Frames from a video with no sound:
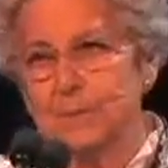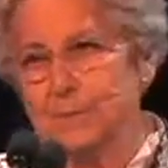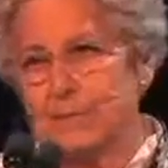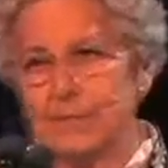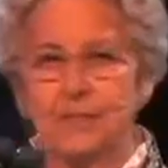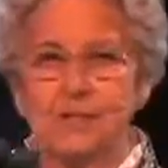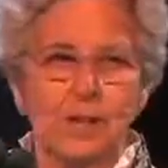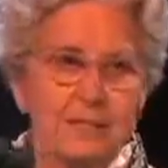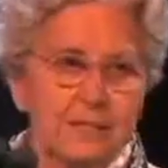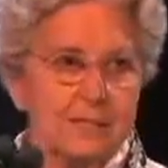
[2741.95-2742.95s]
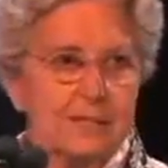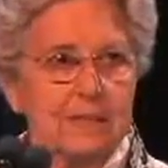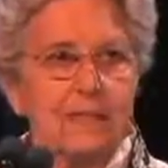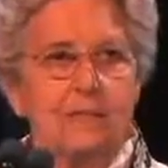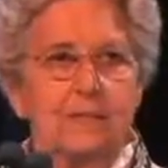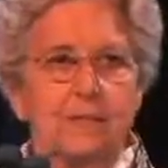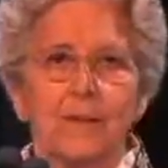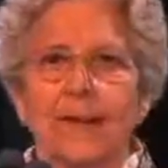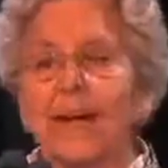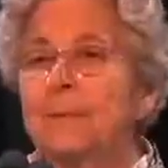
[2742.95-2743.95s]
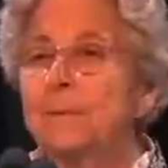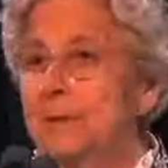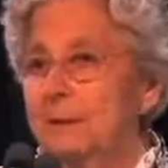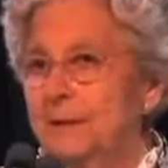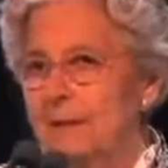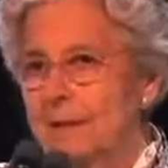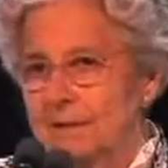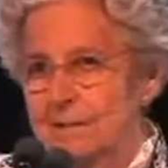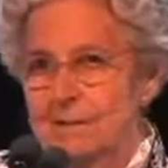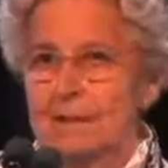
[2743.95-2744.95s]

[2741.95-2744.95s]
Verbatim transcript: It was just said justices, so they had to build a